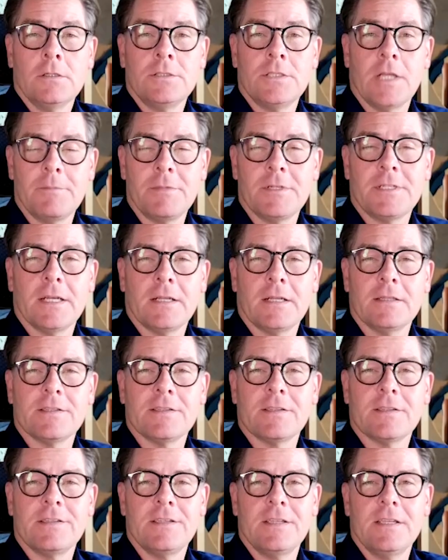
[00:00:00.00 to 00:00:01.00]
Jay Patel is
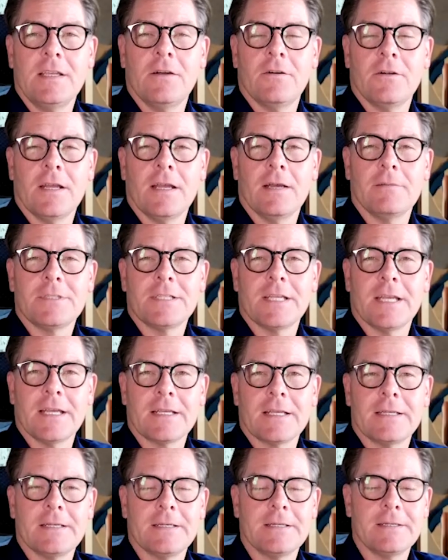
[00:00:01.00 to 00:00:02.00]
the CEO at
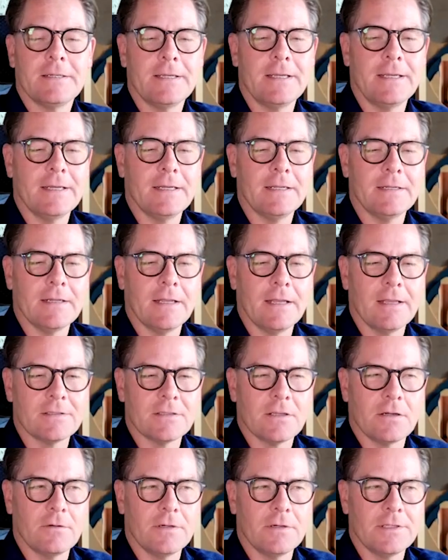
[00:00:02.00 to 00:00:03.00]
Amtech. And as
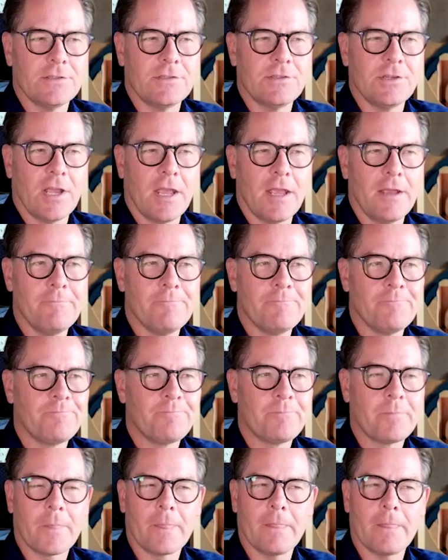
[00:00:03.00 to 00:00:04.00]
always, Jay,
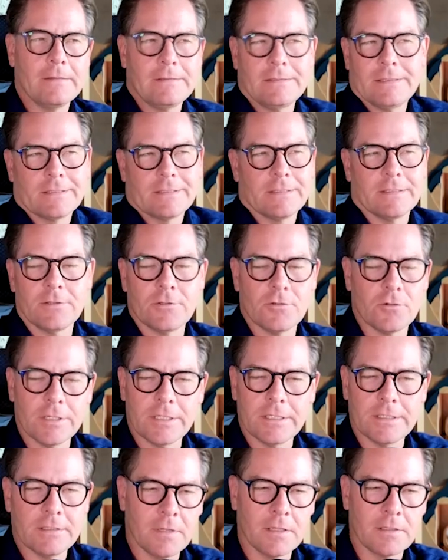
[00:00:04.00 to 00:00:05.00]
I just
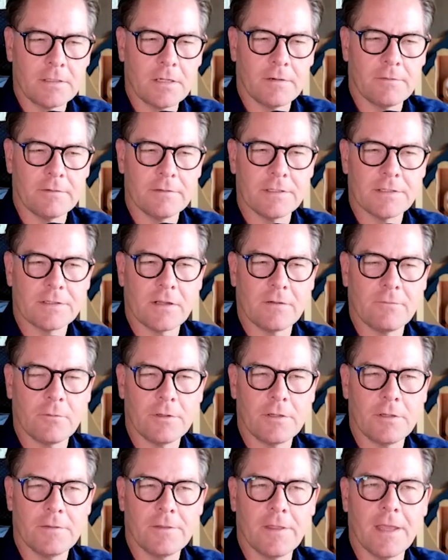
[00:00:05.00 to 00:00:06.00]
enjoy uncovering this stuff
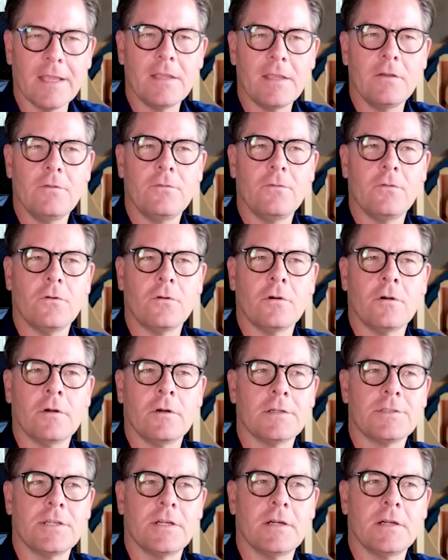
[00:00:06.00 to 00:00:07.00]
with you. Thank you for
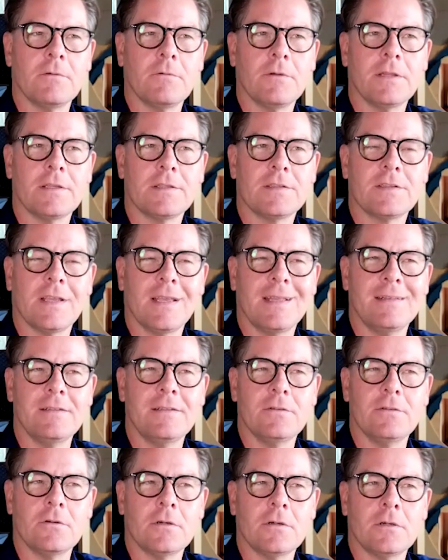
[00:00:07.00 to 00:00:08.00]
sharing it with us and
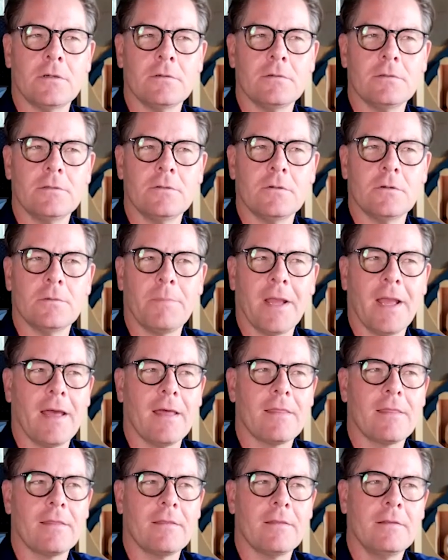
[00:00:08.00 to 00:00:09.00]
your
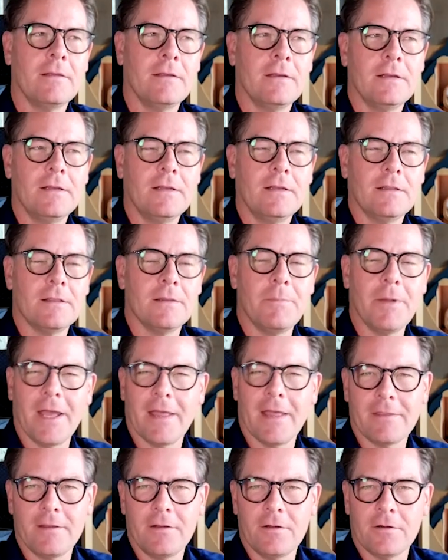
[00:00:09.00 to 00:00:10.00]
path, the
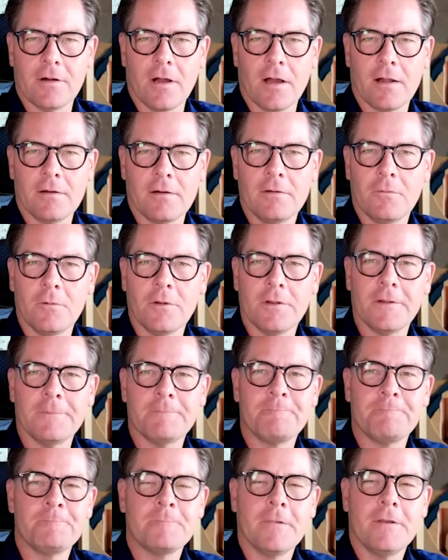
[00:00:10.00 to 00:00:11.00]
path that you're on with it.
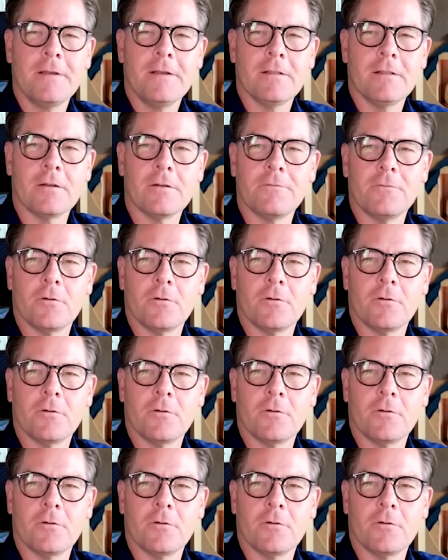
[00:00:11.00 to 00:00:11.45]
Looking